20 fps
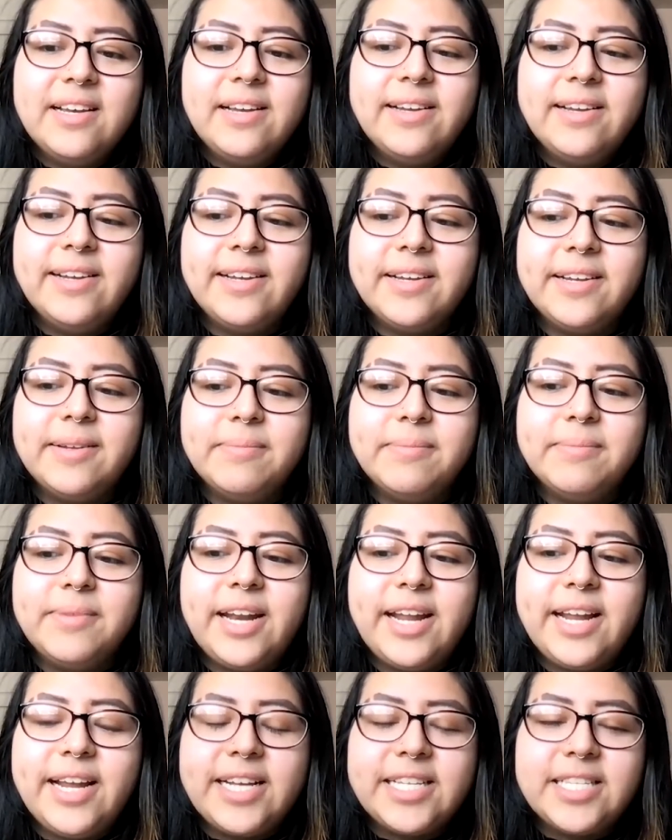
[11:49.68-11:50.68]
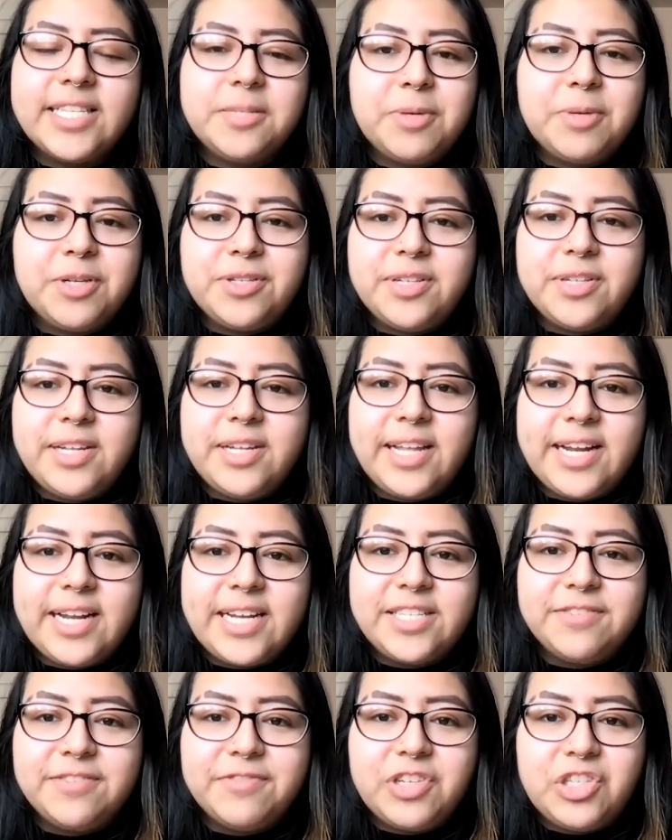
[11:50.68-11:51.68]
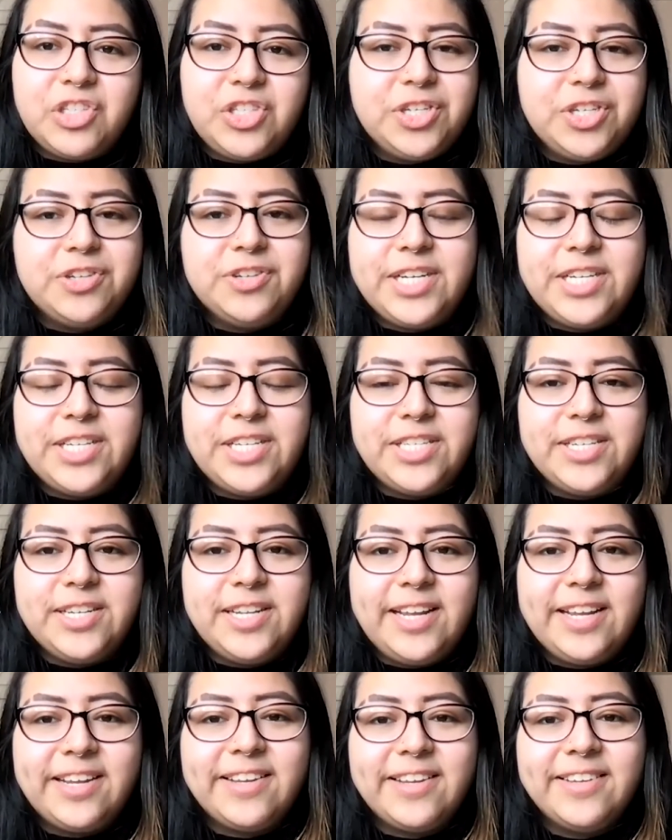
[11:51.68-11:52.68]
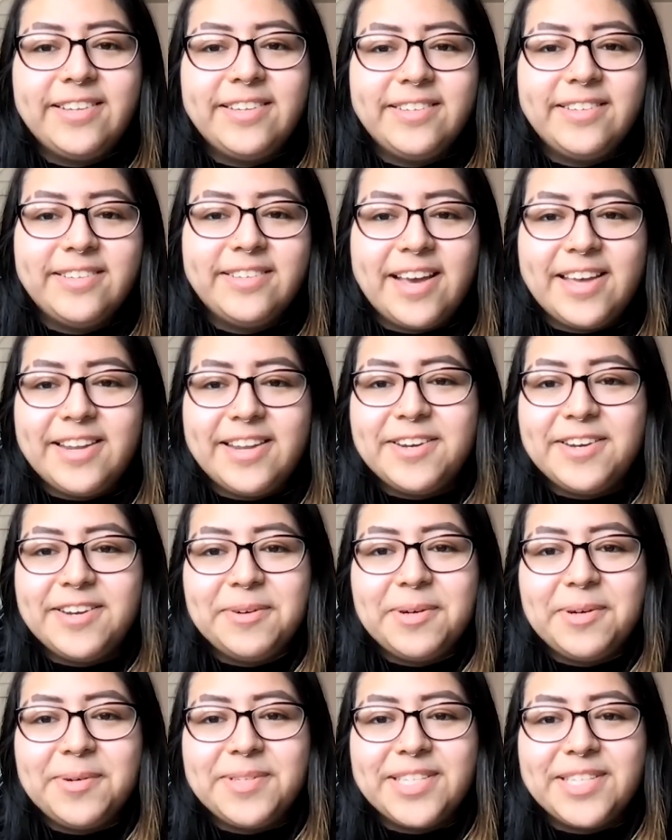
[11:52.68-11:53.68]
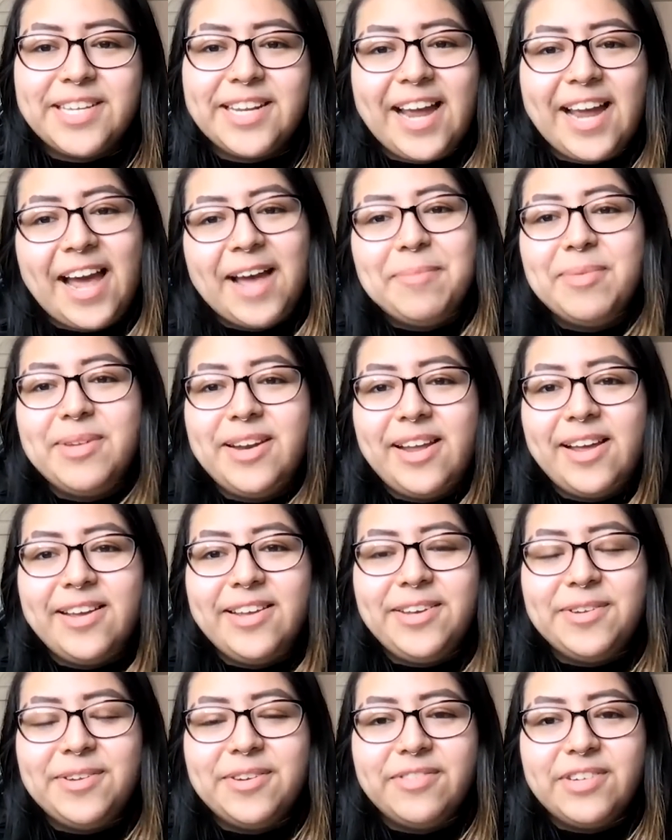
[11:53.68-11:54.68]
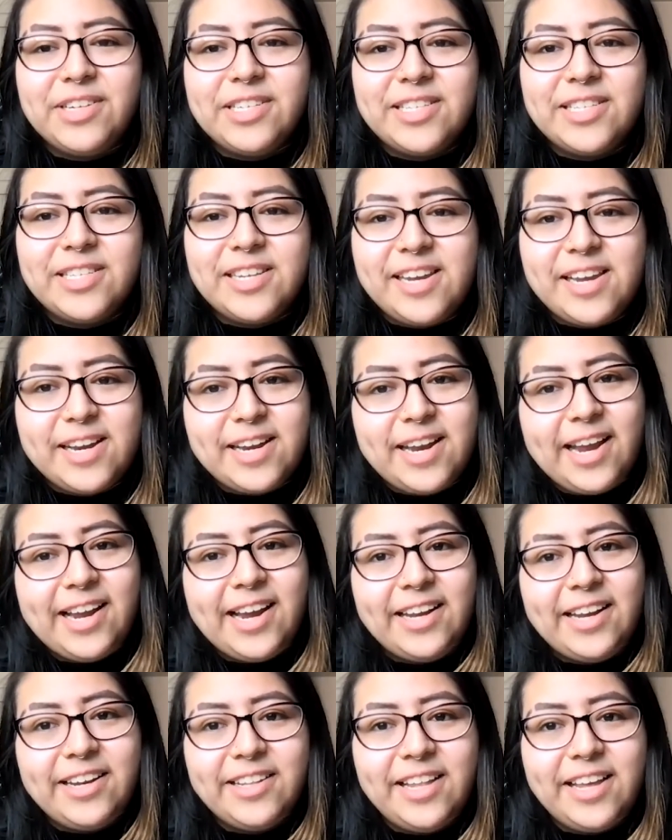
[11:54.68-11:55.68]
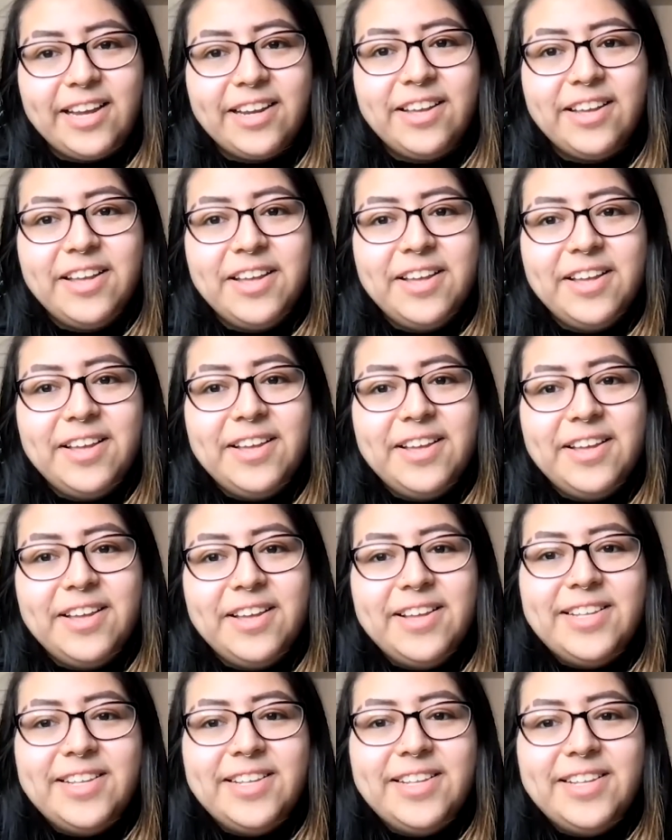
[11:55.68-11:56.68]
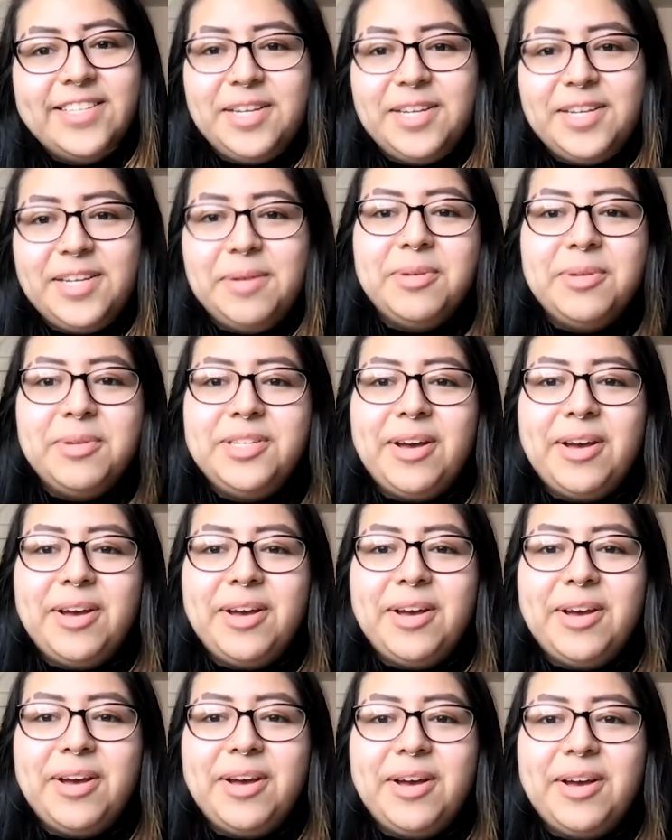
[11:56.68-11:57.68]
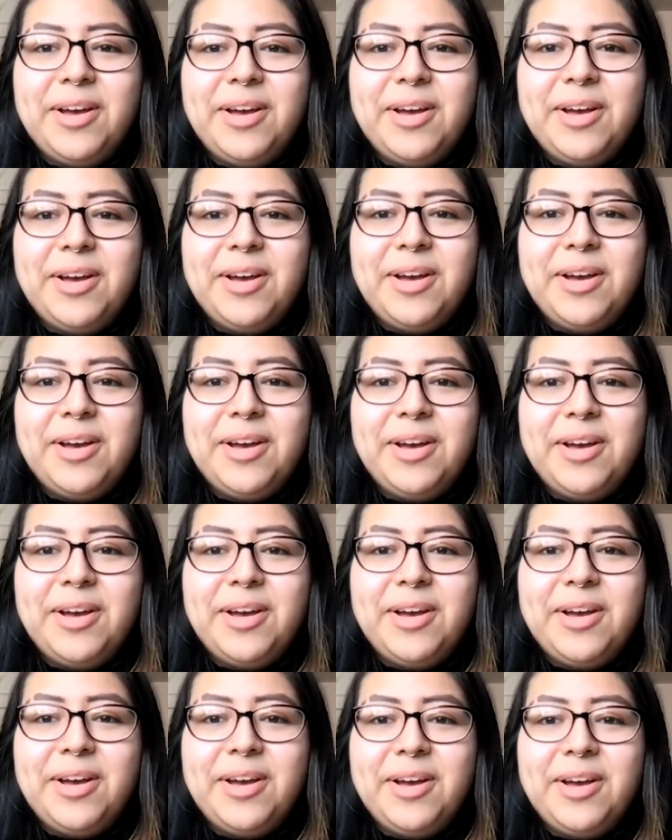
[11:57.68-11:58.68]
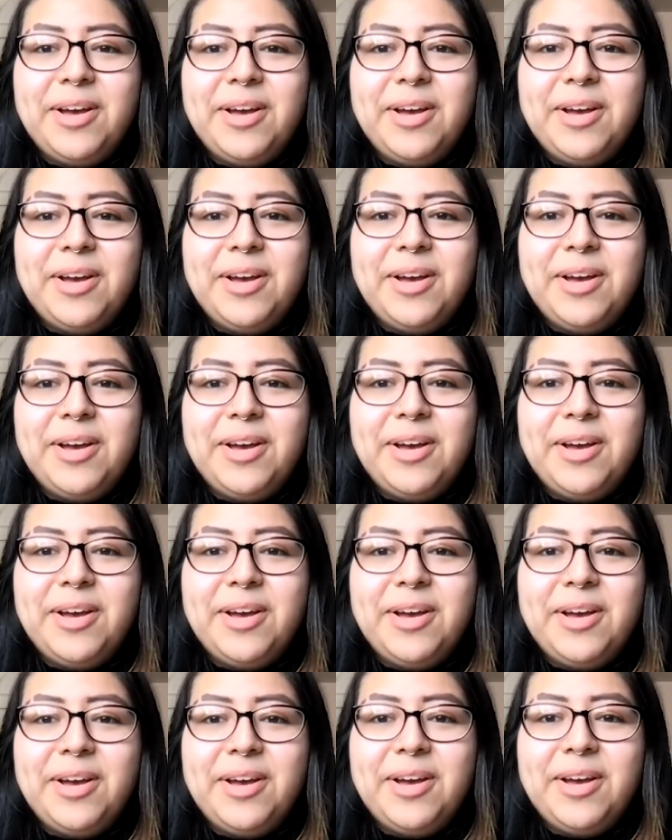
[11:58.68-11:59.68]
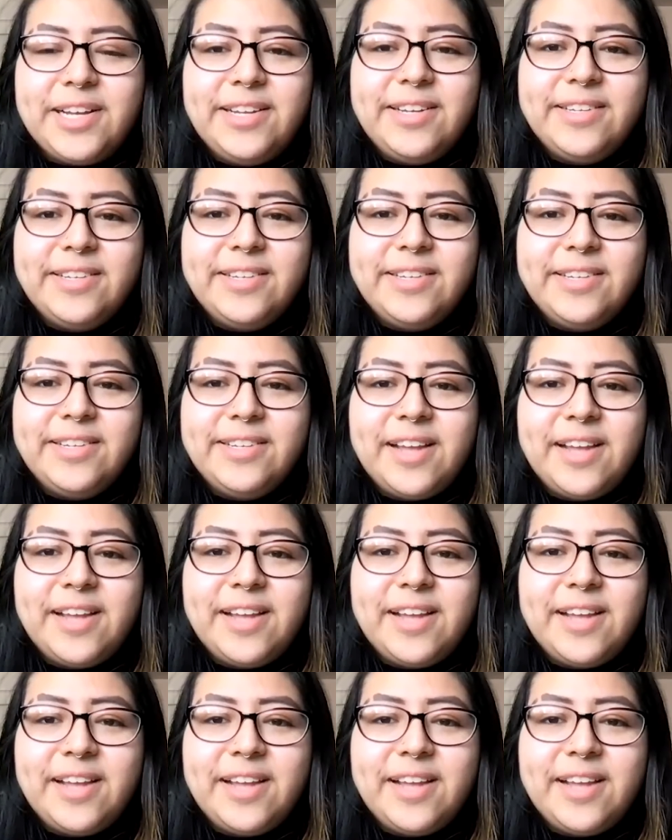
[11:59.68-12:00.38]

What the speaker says: And I guess especially like as a first generation, like I didn't know what was going to happen at university, and I kind of like stumbled upon Here to Stay, and this is kind of like what